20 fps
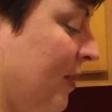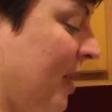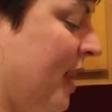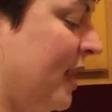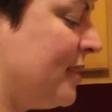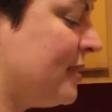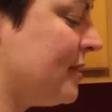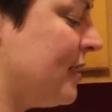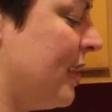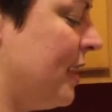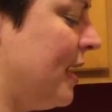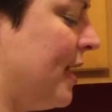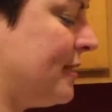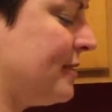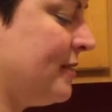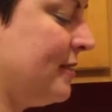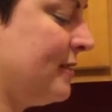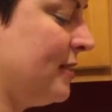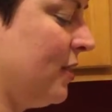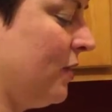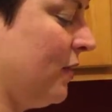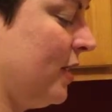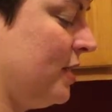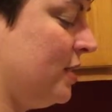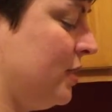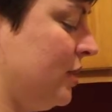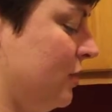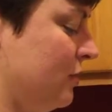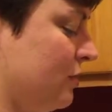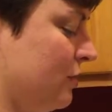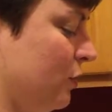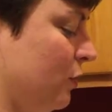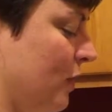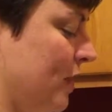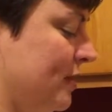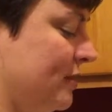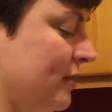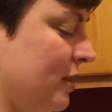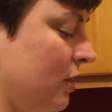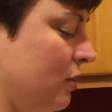And it's not necessary to use a
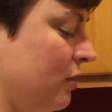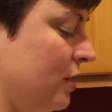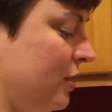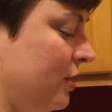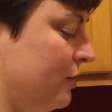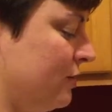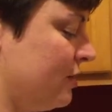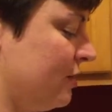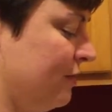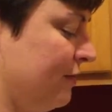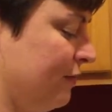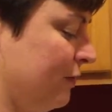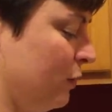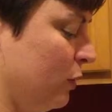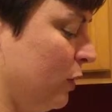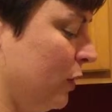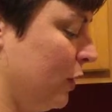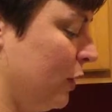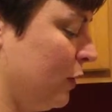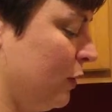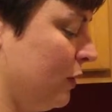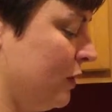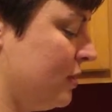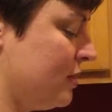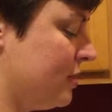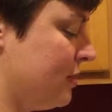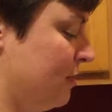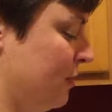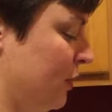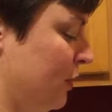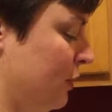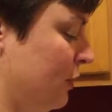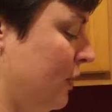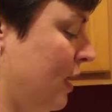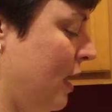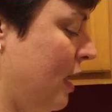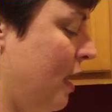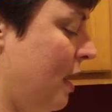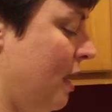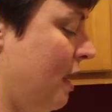whisk. You can use a fork or a spoon.